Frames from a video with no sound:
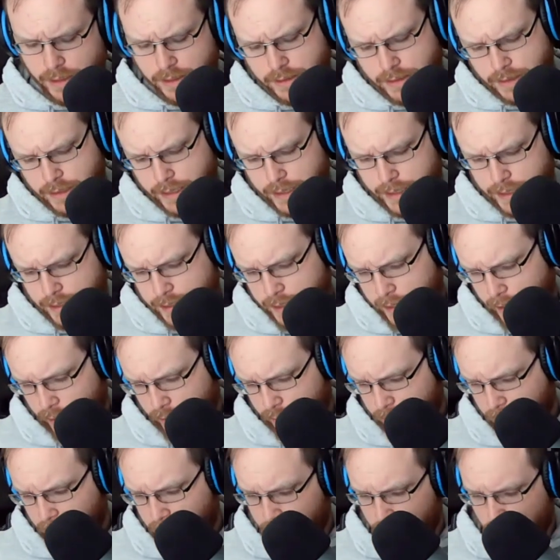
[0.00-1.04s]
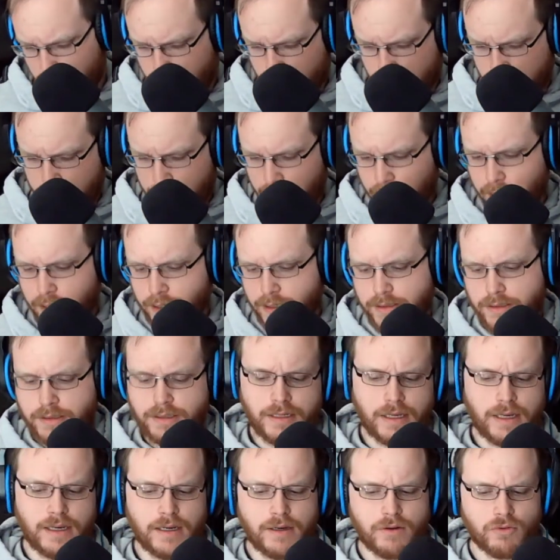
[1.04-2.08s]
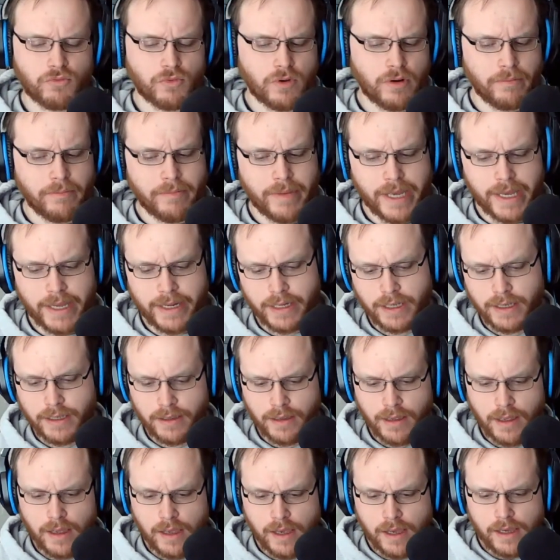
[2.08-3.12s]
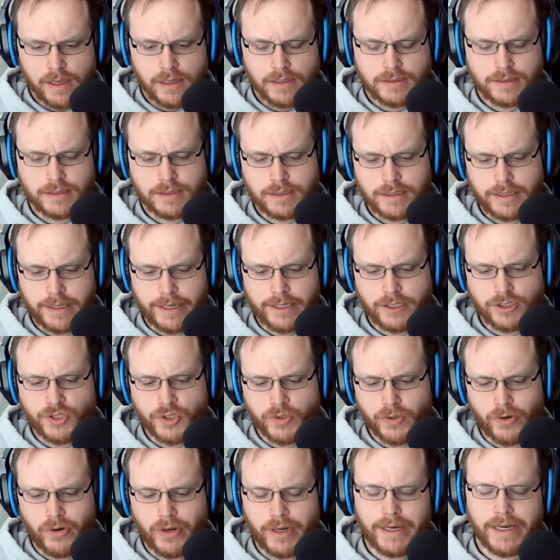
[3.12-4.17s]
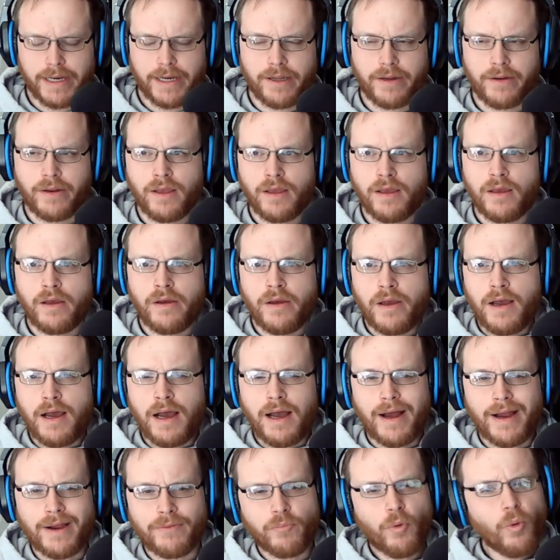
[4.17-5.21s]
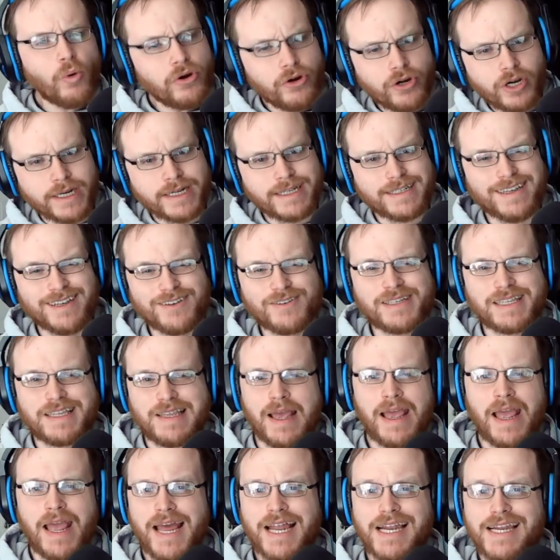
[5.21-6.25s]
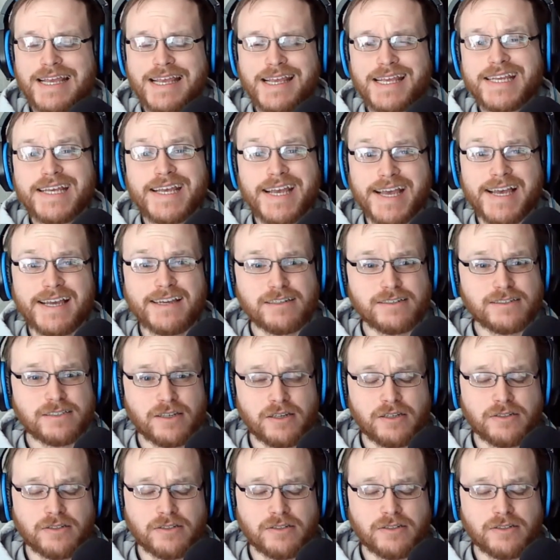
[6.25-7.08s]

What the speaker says: the Carolina Hurricanes' remaining schedule. And I'm wondering, can he hit